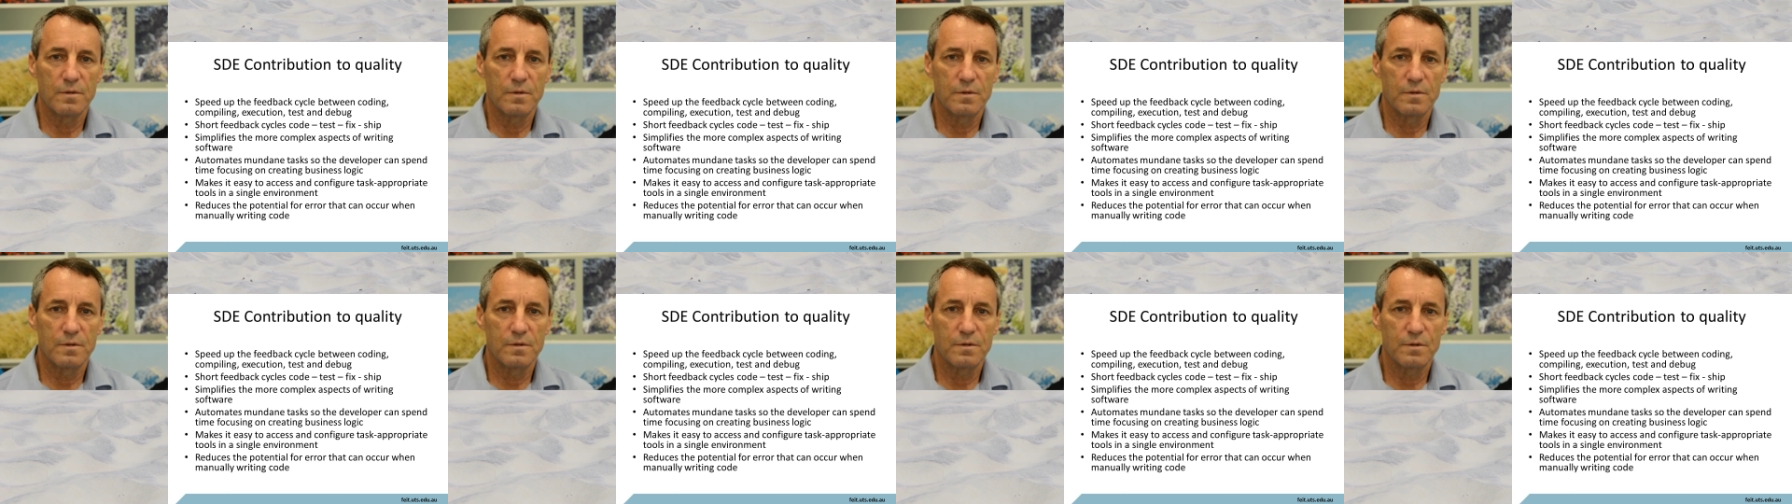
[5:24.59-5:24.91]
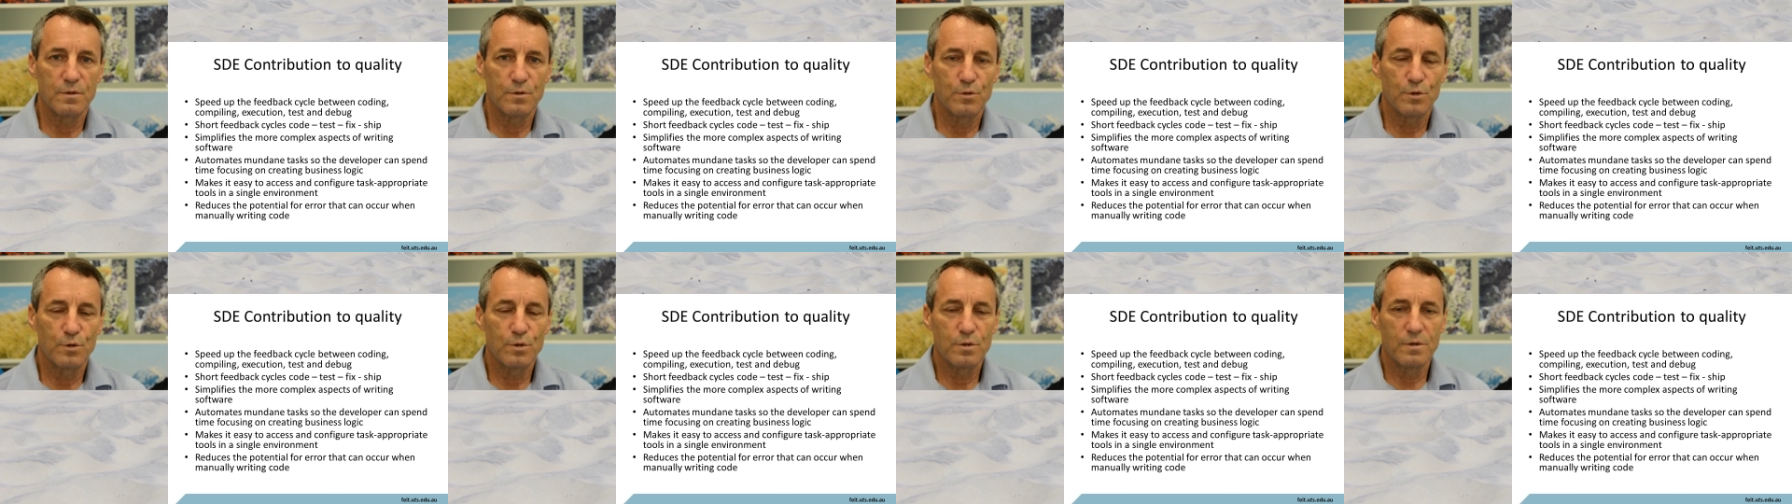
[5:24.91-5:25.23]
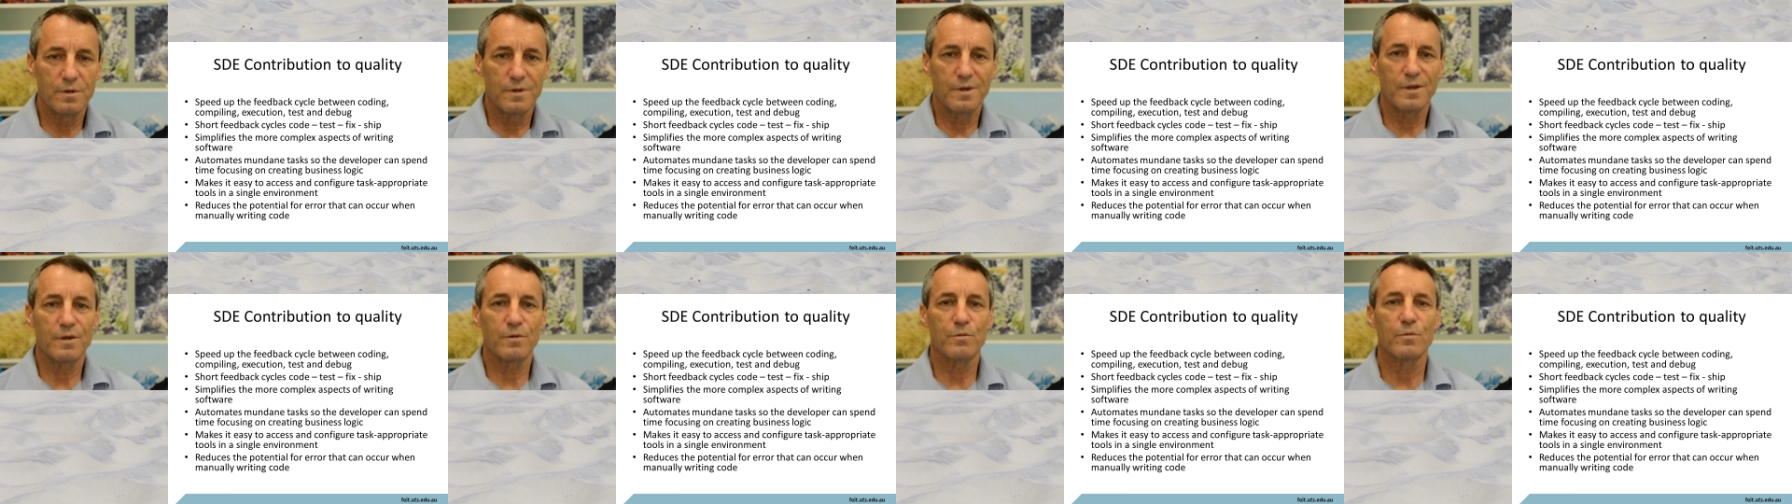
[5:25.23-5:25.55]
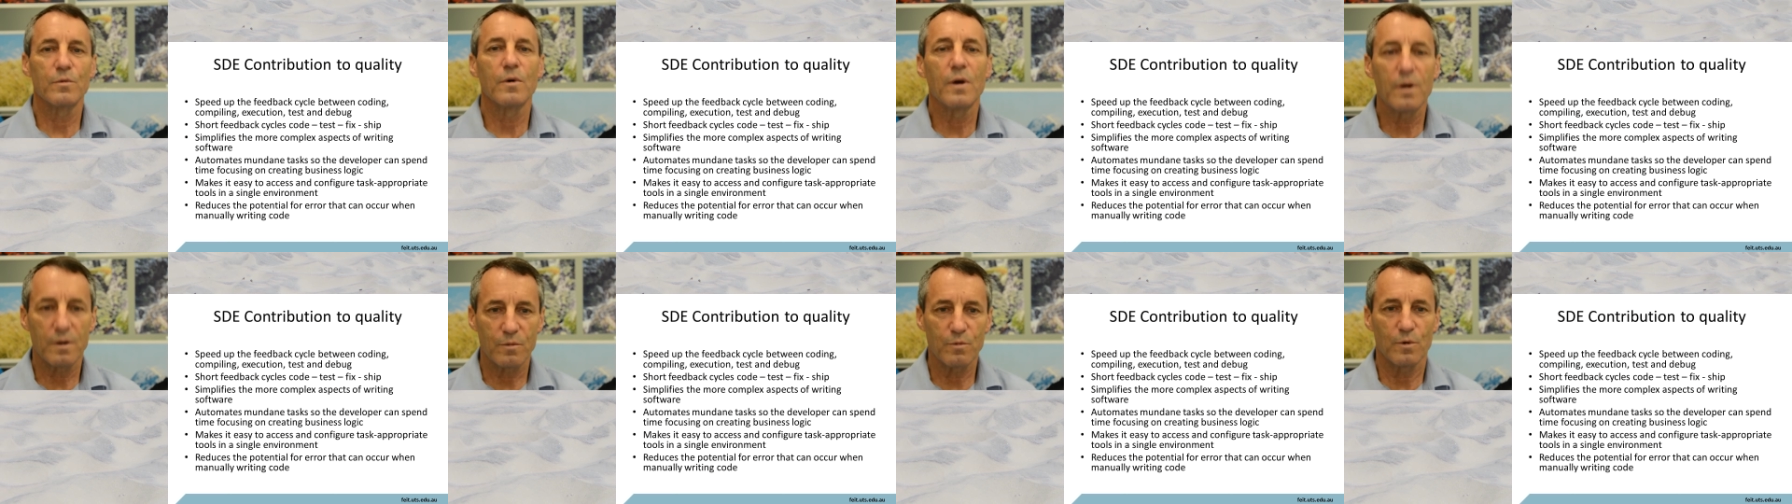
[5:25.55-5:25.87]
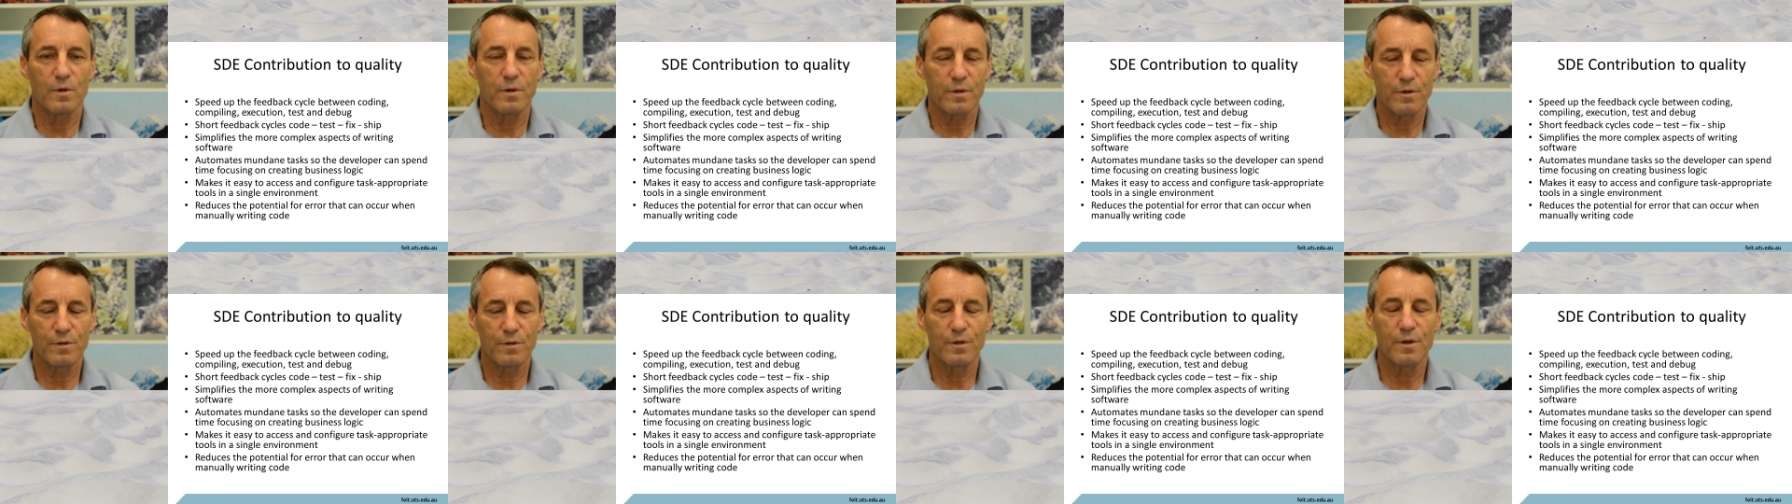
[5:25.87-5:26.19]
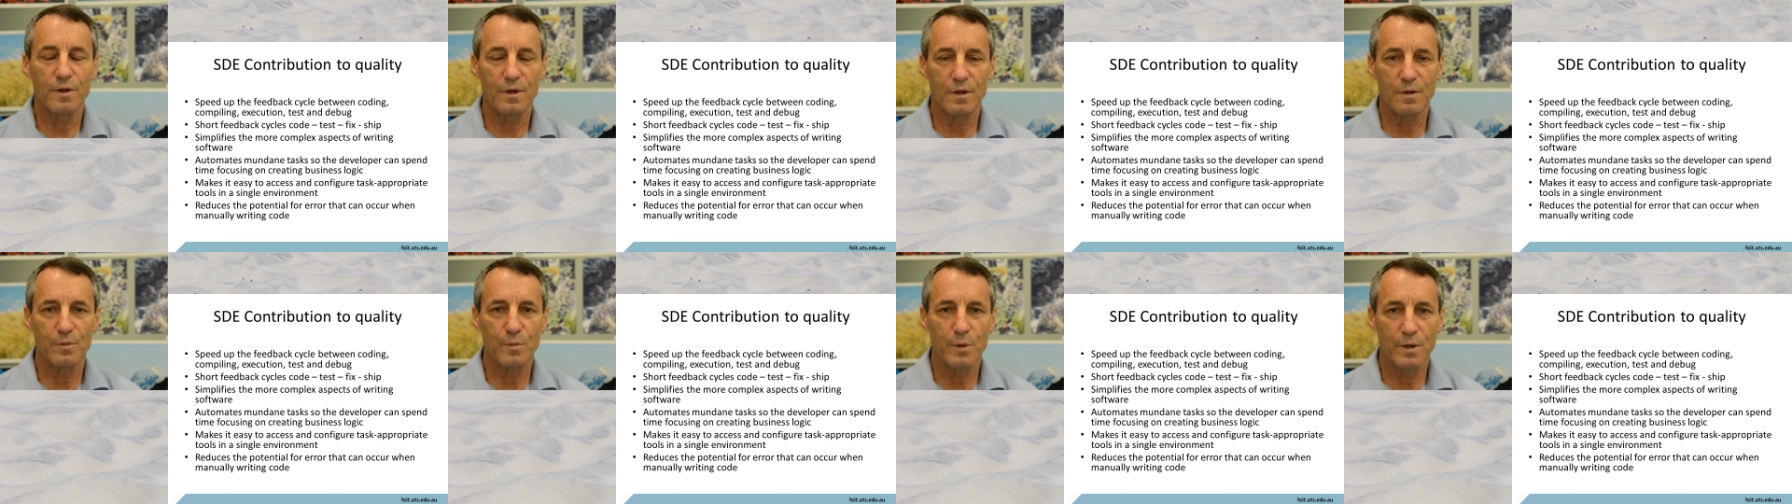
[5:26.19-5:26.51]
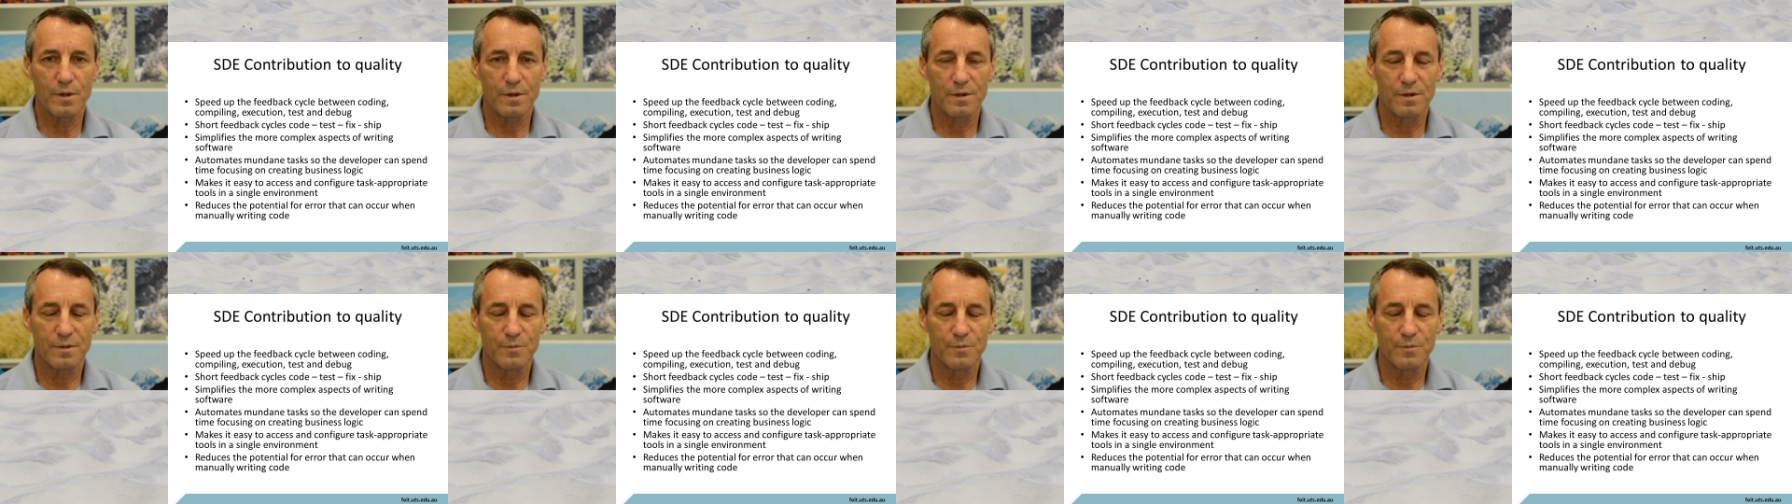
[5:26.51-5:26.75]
you, you can get it right while you're thinking about it.